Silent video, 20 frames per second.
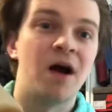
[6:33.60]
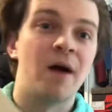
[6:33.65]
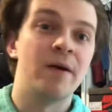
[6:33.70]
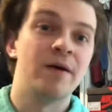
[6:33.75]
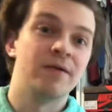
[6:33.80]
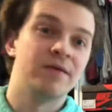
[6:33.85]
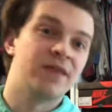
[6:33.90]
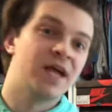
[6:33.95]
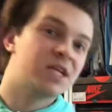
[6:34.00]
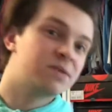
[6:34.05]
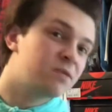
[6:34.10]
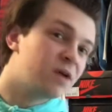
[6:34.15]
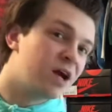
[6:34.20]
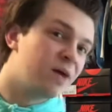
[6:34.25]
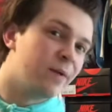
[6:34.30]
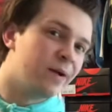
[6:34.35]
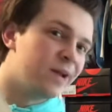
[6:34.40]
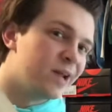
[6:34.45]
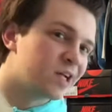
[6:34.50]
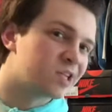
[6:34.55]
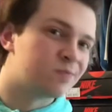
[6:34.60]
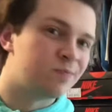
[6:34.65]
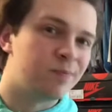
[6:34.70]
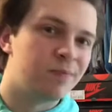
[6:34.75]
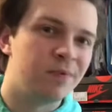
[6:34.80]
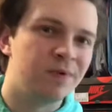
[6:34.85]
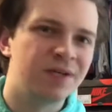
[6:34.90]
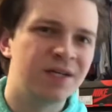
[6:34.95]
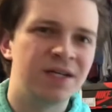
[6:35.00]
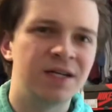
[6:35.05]
That's probably my next.
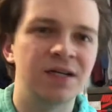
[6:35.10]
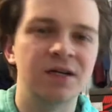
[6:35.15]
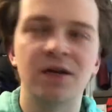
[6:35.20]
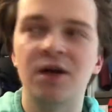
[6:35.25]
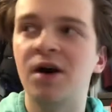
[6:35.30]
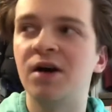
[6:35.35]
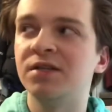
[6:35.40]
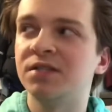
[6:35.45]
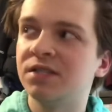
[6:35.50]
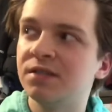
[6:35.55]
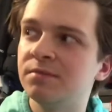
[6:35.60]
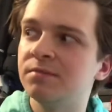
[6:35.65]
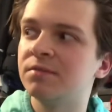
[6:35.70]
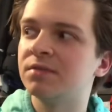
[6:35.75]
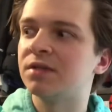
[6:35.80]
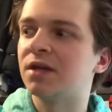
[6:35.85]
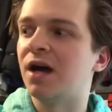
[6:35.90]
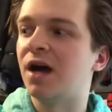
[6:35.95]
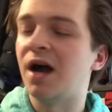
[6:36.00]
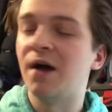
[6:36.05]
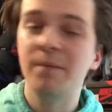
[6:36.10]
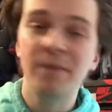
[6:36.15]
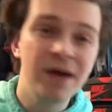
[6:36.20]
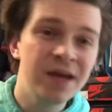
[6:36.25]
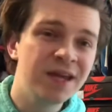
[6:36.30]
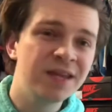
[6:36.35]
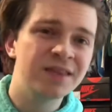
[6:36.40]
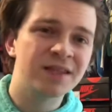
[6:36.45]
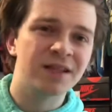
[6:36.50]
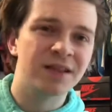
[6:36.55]
No, it seems I might
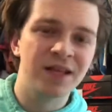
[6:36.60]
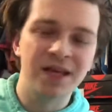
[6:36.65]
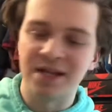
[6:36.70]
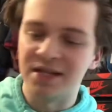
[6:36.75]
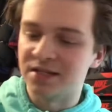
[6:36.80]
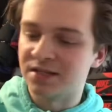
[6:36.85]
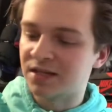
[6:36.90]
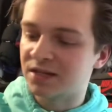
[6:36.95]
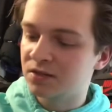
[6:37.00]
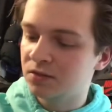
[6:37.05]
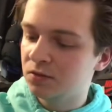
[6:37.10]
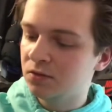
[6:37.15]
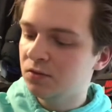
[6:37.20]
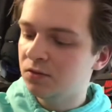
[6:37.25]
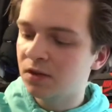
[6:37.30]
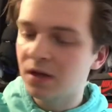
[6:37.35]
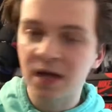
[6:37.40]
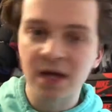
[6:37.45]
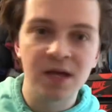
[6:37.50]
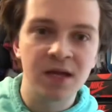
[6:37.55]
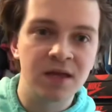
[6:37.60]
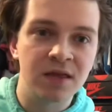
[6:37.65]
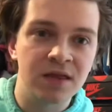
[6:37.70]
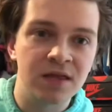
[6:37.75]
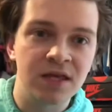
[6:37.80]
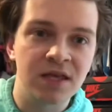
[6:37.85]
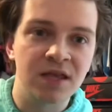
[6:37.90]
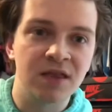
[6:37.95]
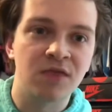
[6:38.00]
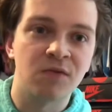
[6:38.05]
get the linens. I do like
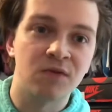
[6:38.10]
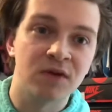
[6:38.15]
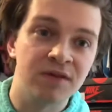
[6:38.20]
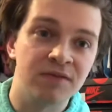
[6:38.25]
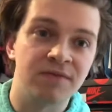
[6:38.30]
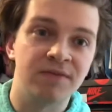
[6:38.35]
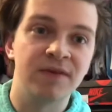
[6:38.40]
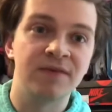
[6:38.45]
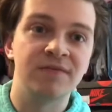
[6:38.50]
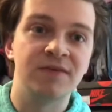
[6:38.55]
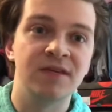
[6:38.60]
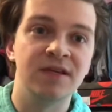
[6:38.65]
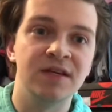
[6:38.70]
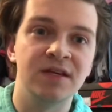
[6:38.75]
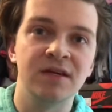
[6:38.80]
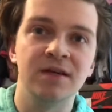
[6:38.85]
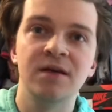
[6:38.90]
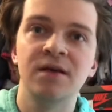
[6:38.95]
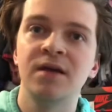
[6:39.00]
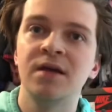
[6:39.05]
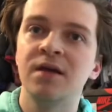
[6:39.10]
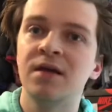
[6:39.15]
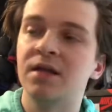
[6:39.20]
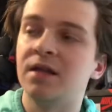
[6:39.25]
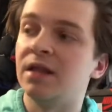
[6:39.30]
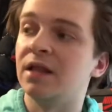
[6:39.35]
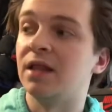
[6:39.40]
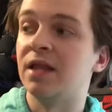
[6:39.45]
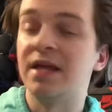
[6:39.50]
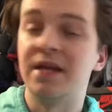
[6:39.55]
the 350
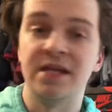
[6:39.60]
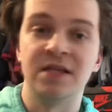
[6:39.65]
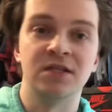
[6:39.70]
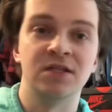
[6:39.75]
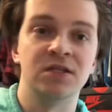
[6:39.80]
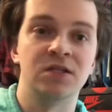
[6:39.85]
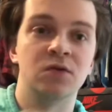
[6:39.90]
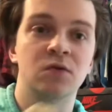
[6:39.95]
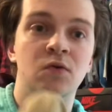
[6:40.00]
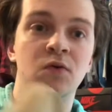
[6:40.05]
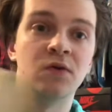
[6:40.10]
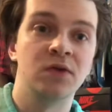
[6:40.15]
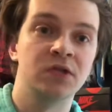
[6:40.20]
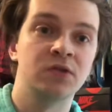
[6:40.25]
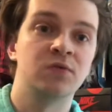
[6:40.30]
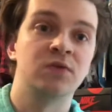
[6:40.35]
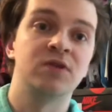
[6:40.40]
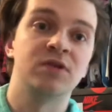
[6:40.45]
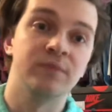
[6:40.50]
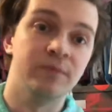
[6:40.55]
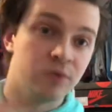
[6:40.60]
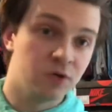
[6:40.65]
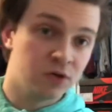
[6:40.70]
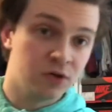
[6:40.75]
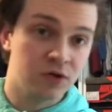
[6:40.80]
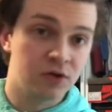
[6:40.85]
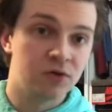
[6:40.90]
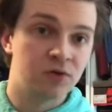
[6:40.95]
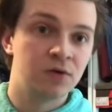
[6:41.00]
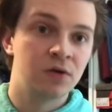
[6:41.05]
linens, the ones with the
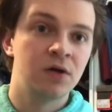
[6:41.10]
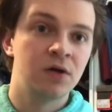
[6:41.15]
blue